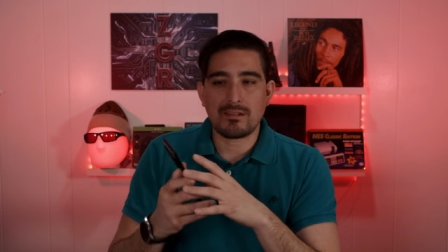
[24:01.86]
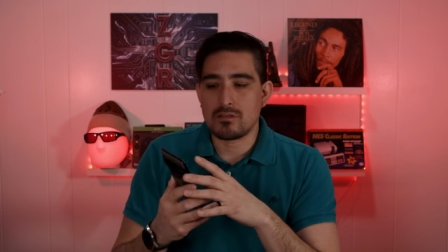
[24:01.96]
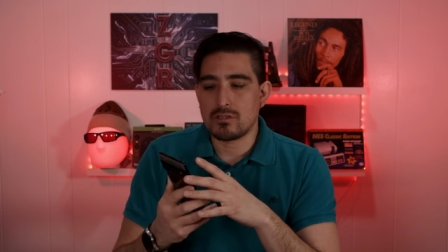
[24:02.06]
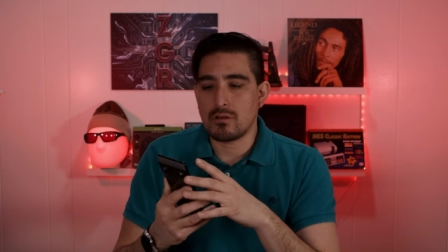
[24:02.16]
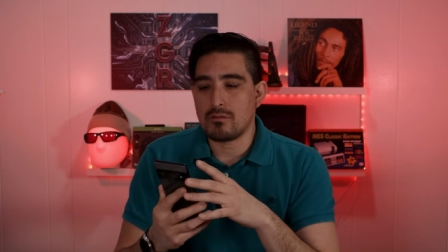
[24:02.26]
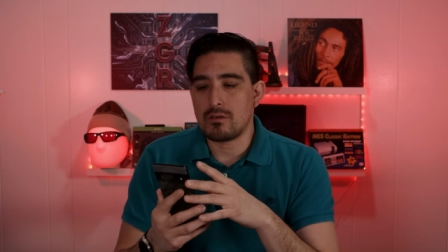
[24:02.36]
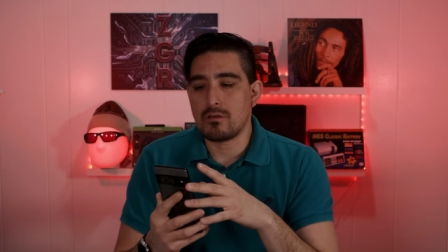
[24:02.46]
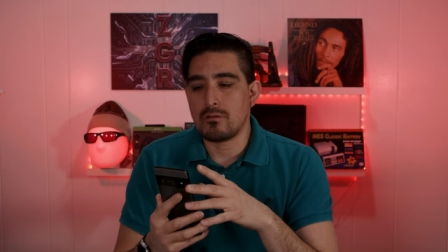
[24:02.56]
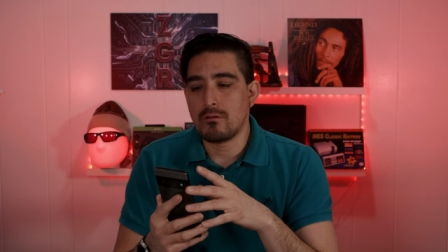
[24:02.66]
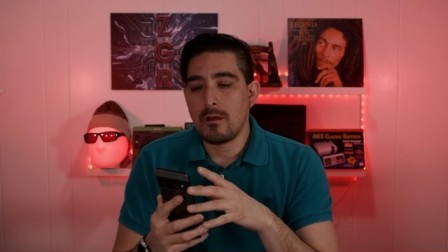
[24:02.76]
as I showed
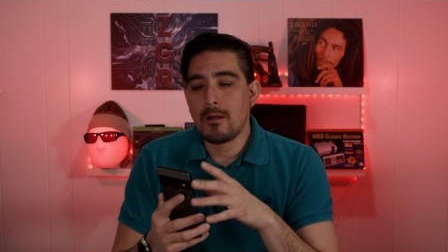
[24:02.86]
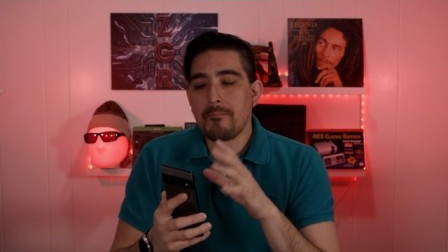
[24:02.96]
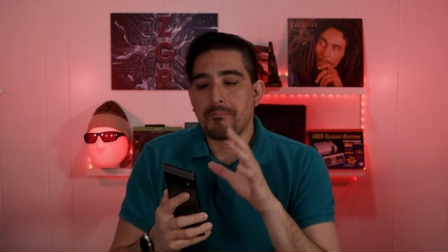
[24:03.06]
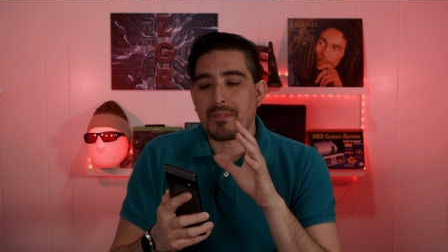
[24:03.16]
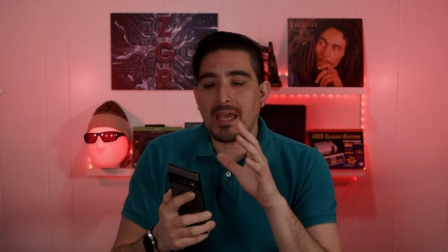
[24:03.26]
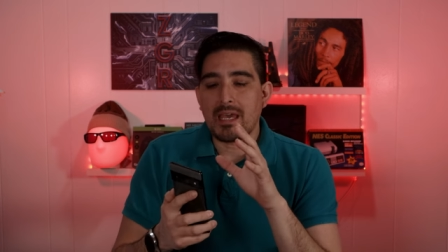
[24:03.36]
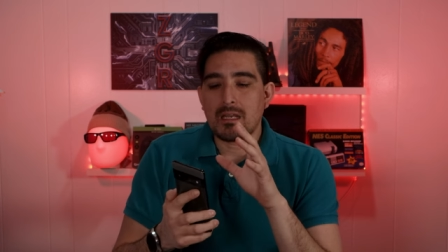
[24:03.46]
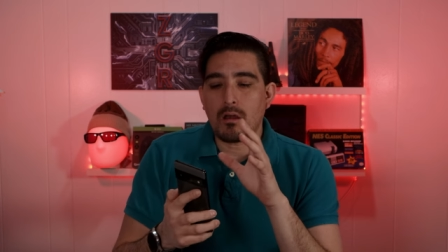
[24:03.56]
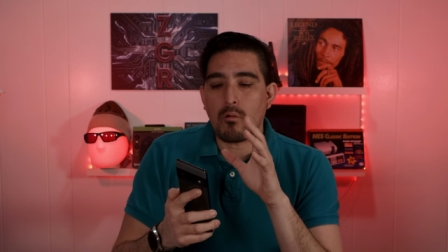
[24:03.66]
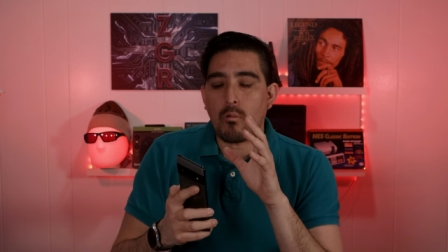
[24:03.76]
you.
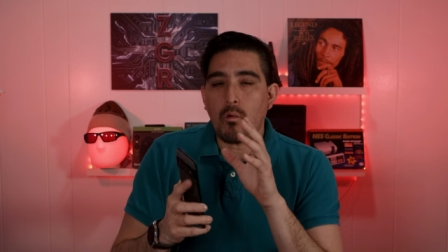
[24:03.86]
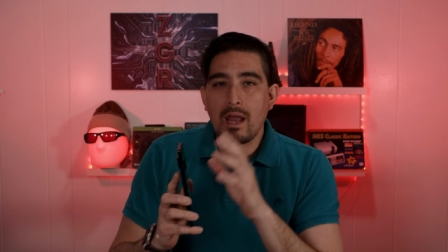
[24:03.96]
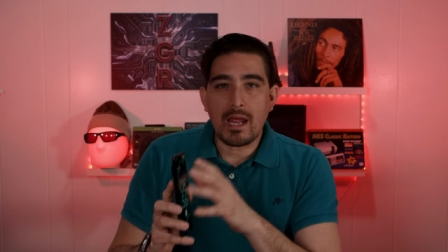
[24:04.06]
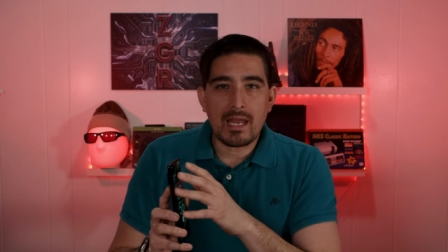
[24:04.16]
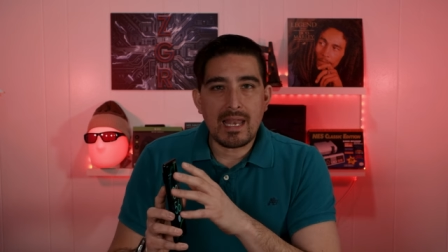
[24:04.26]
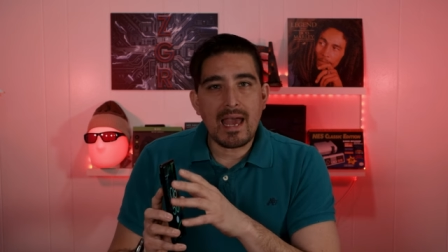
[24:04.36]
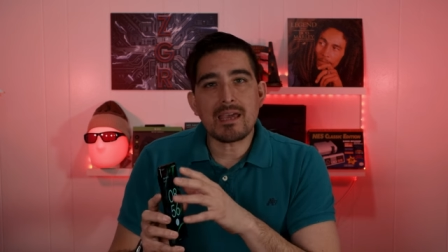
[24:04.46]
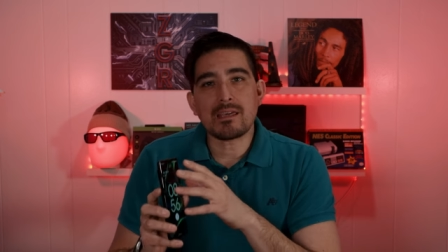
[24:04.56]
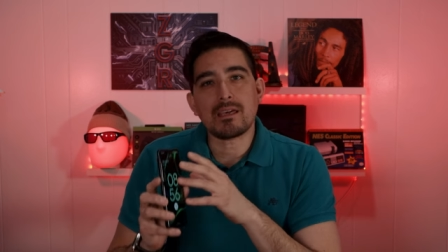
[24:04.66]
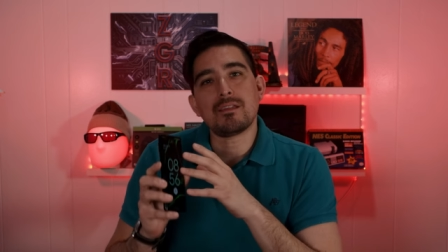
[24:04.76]
And what I
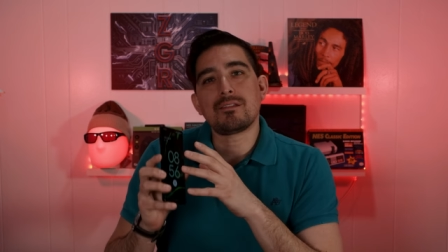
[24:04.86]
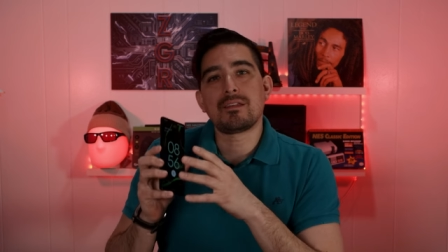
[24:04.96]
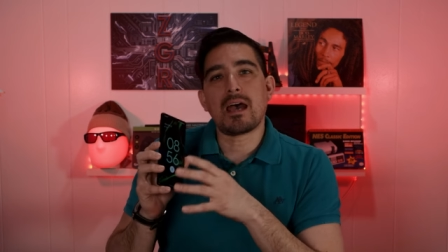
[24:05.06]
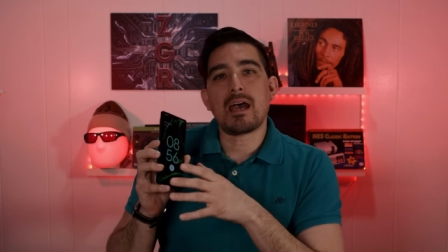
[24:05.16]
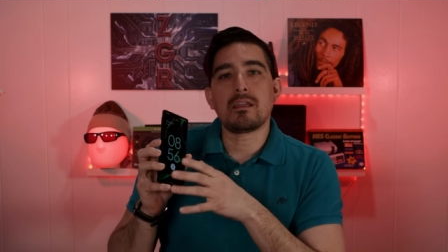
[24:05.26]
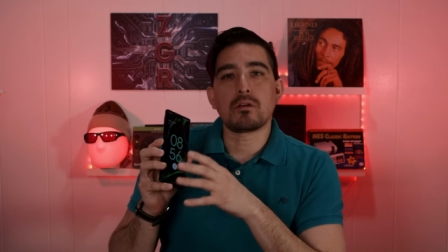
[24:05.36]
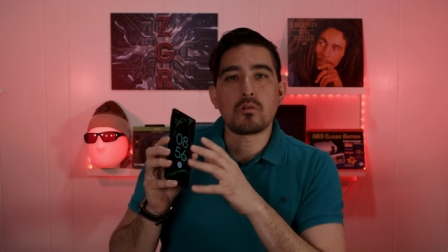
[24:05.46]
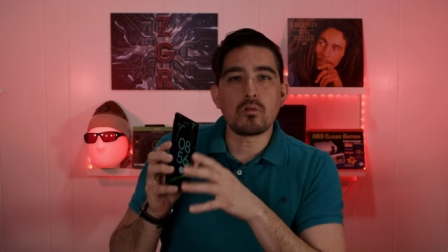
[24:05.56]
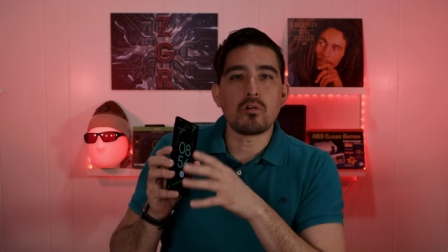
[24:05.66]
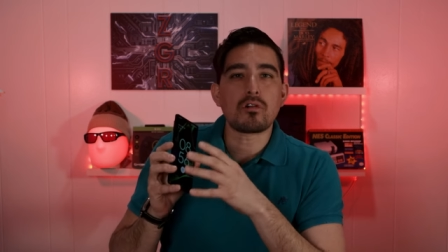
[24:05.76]
like is that
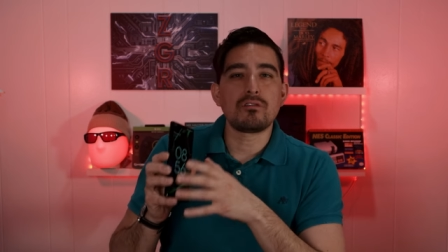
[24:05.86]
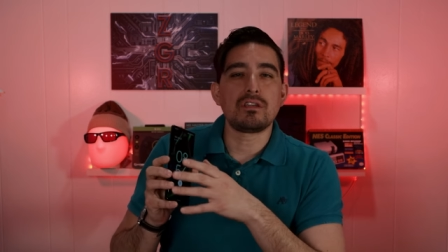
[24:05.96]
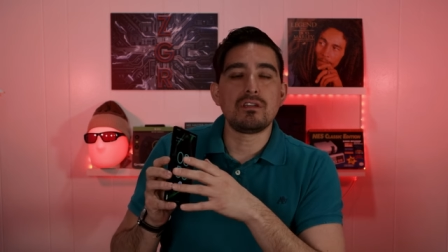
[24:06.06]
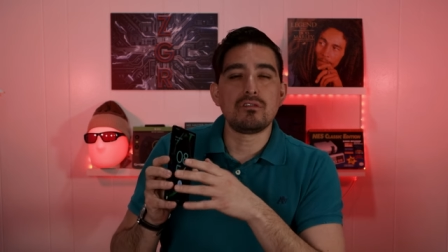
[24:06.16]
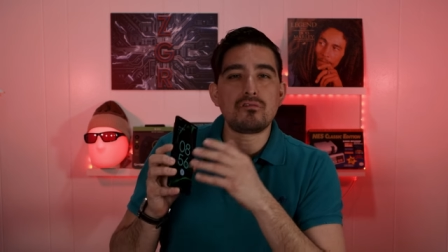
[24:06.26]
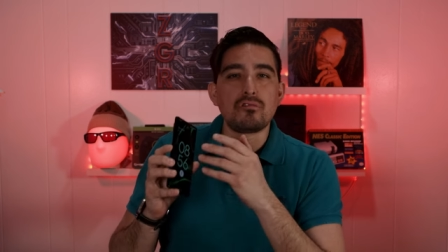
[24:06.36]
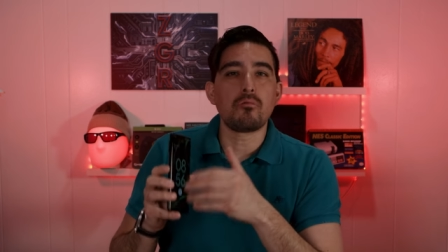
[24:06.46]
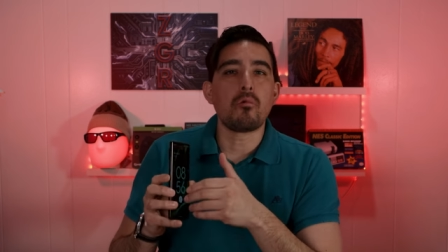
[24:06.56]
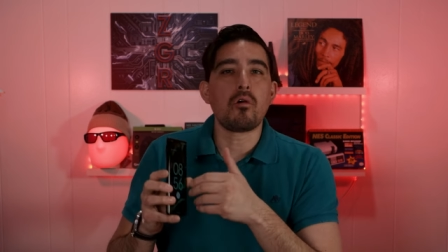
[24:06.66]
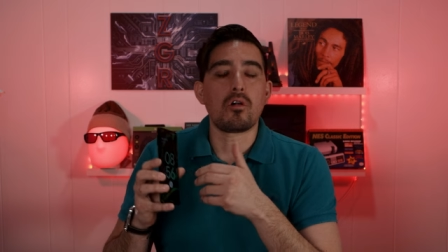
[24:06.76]
Google continues
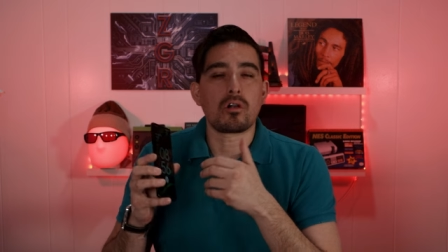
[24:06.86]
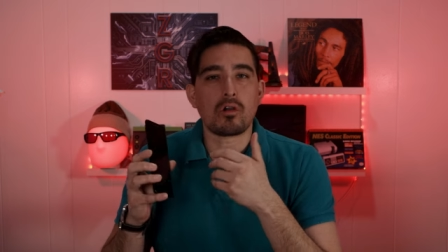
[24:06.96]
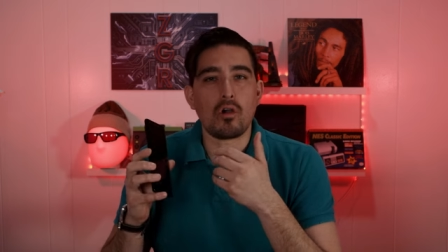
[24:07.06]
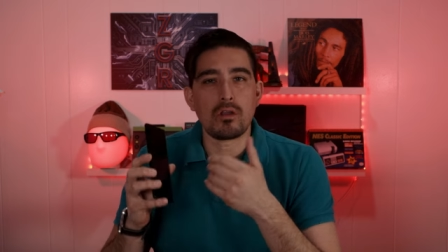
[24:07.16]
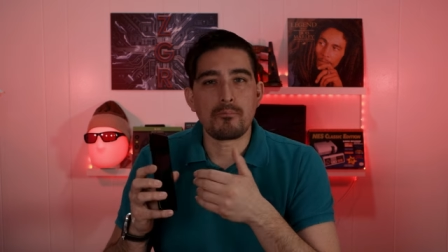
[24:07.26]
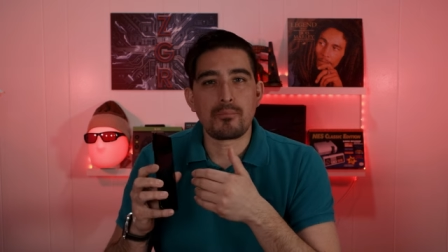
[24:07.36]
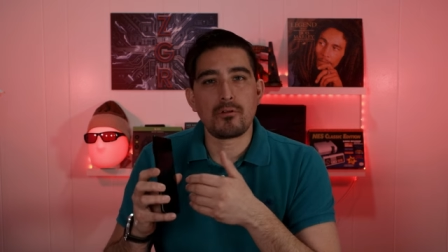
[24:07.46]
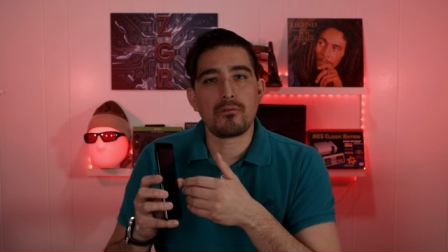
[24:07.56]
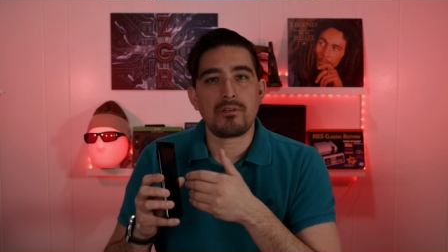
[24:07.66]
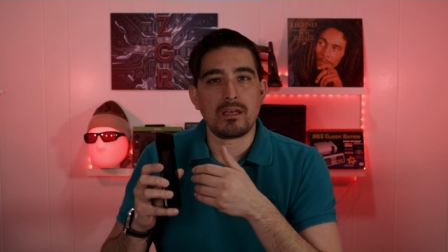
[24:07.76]
to work on
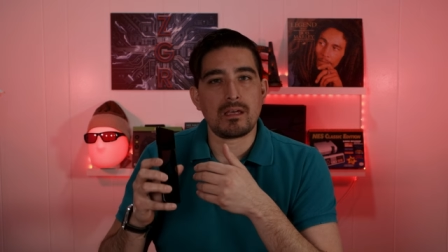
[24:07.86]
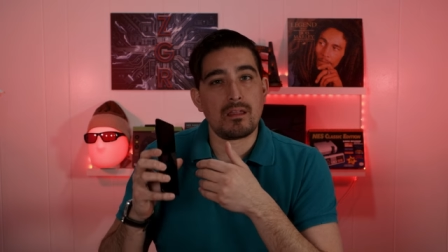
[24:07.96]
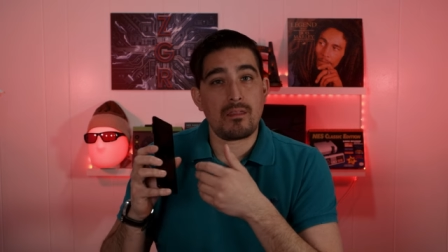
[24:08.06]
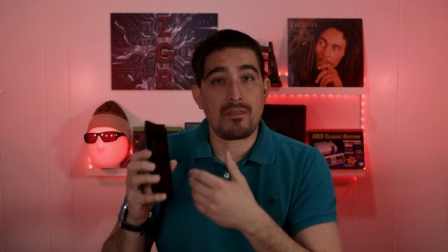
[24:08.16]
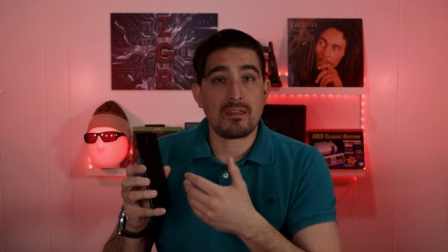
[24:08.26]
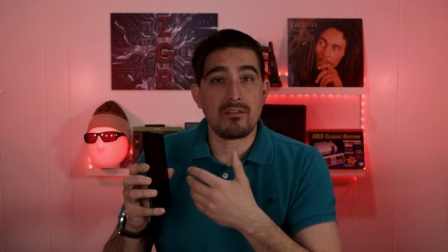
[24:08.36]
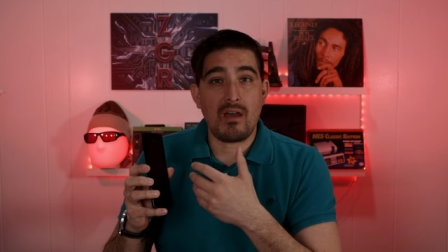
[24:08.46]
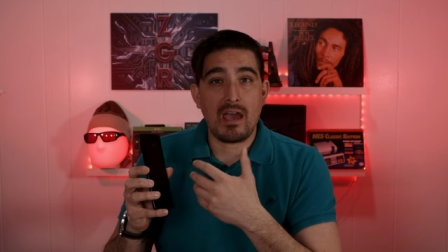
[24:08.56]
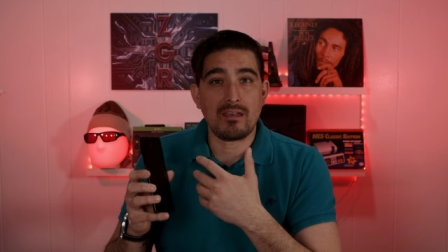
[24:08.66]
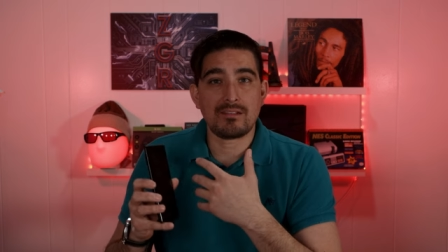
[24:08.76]
improving the
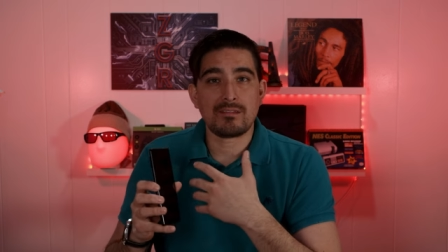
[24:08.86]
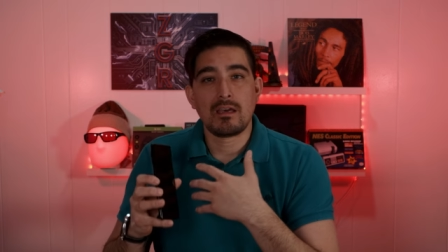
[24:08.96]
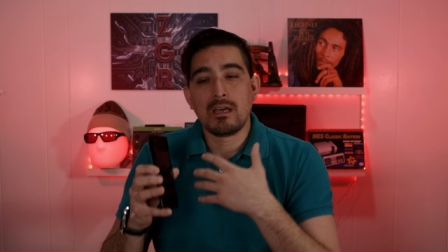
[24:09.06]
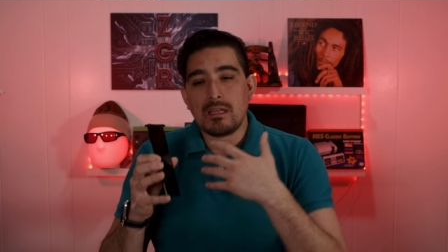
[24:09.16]
device.